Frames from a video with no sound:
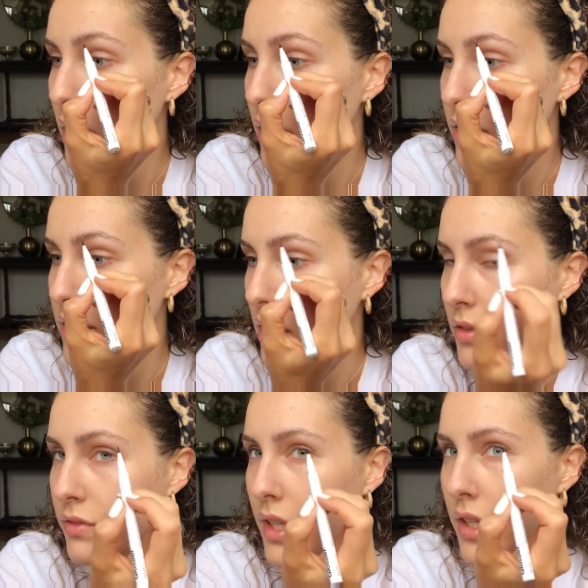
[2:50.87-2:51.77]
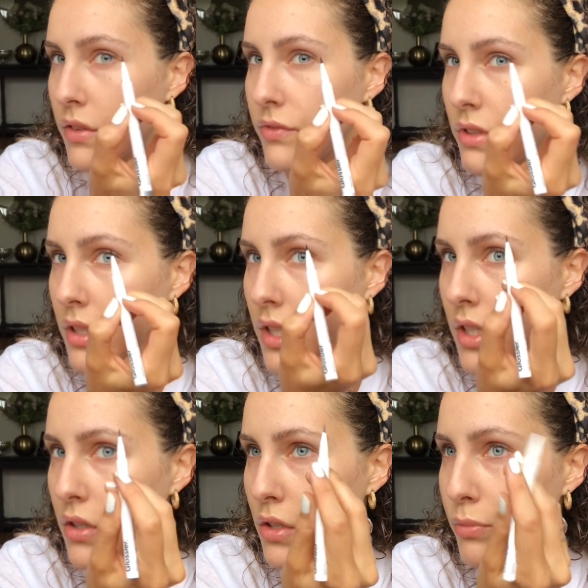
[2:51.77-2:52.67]
instead of like filling
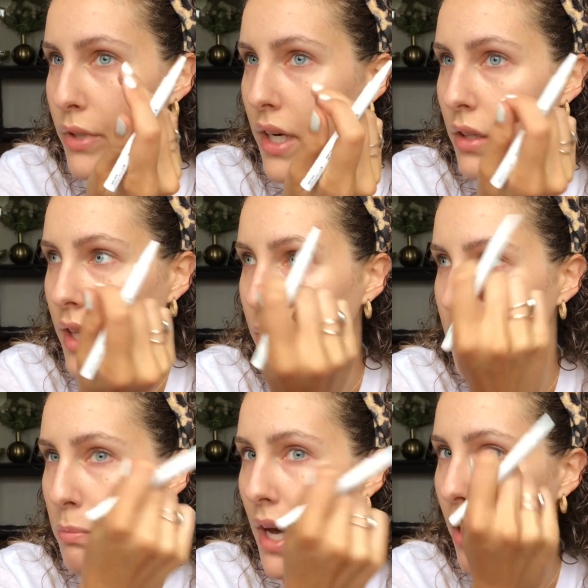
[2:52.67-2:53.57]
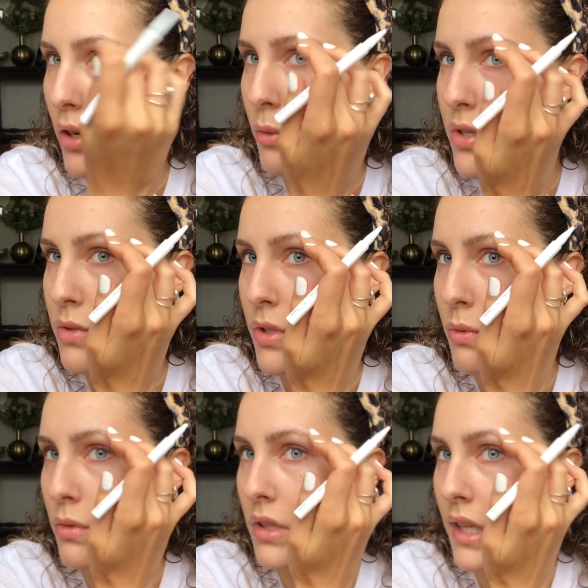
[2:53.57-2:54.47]
in your brow like with a powder, which you
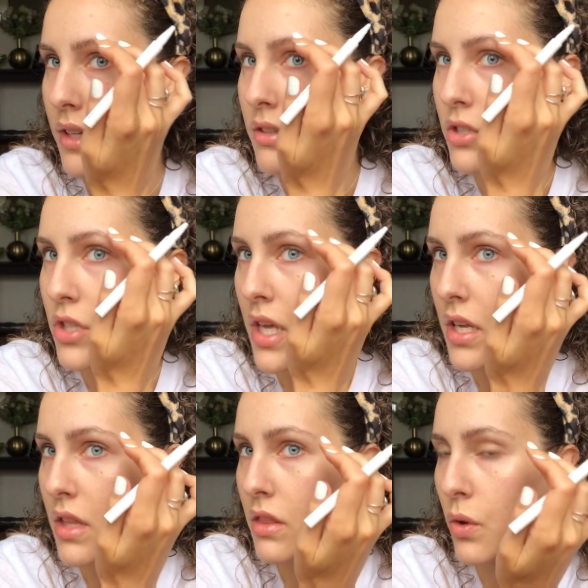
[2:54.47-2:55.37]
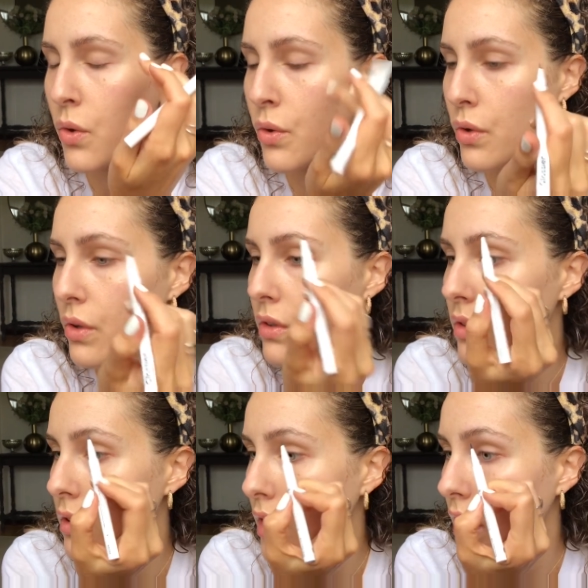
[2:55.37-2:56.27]
would like shade in the whole
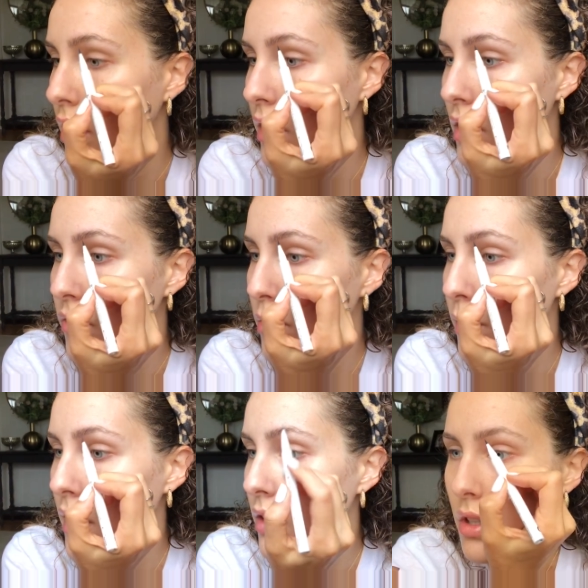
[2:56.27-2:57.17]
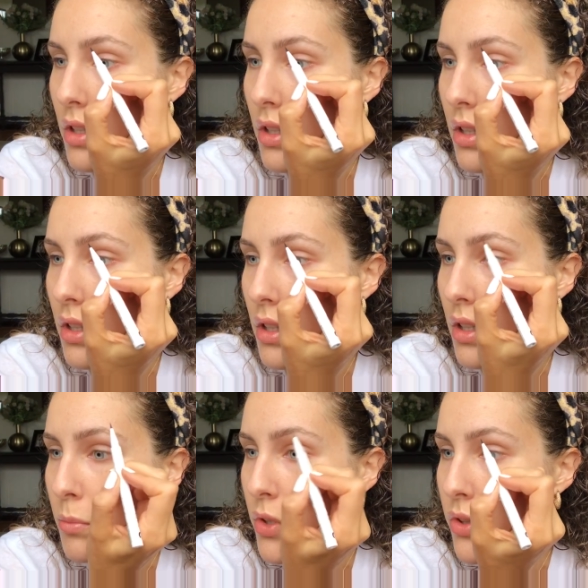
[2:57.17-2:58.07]
area of your brow. And
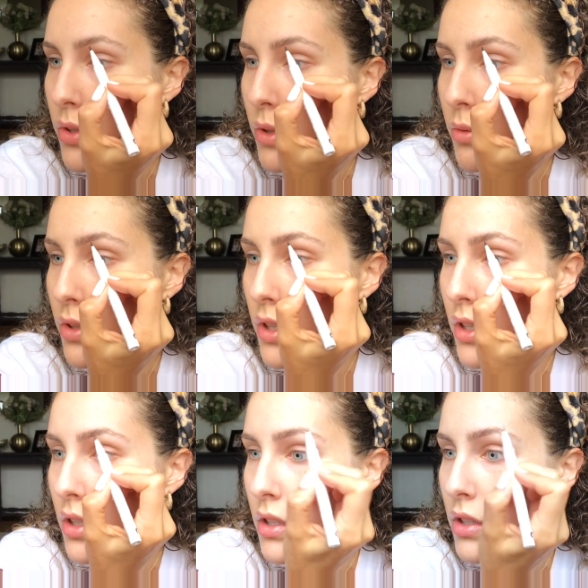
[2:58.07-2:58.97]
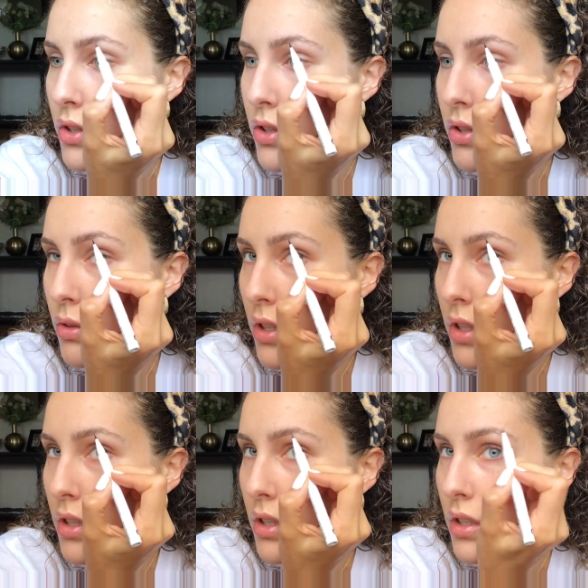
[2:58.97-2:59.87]
I'm just doing really
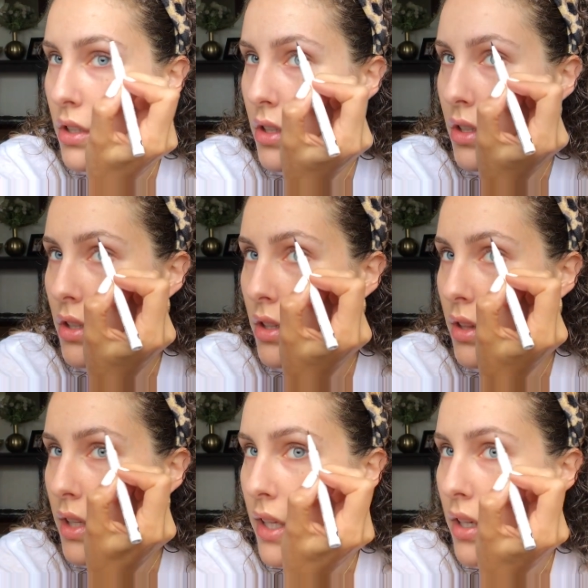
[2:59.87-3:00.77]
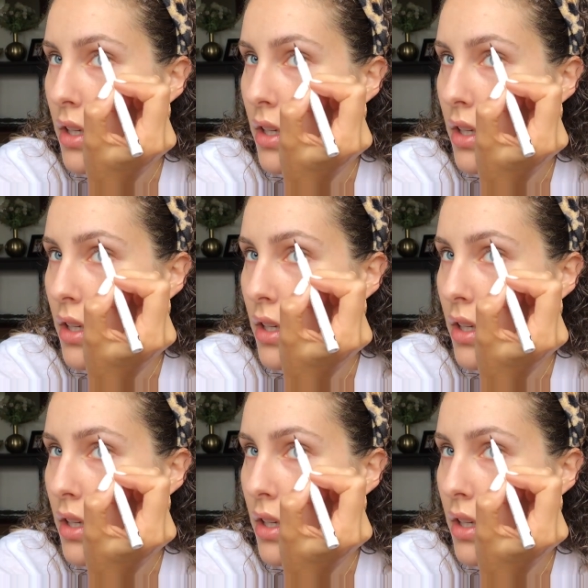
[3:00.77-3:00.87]
short, light